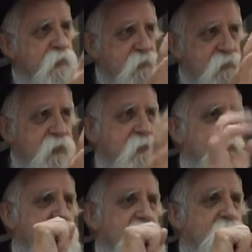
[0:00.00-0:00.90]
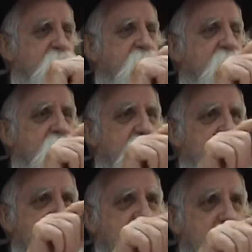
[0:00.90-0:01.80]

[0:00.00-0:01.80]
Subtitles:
So it's like this. When the Arizal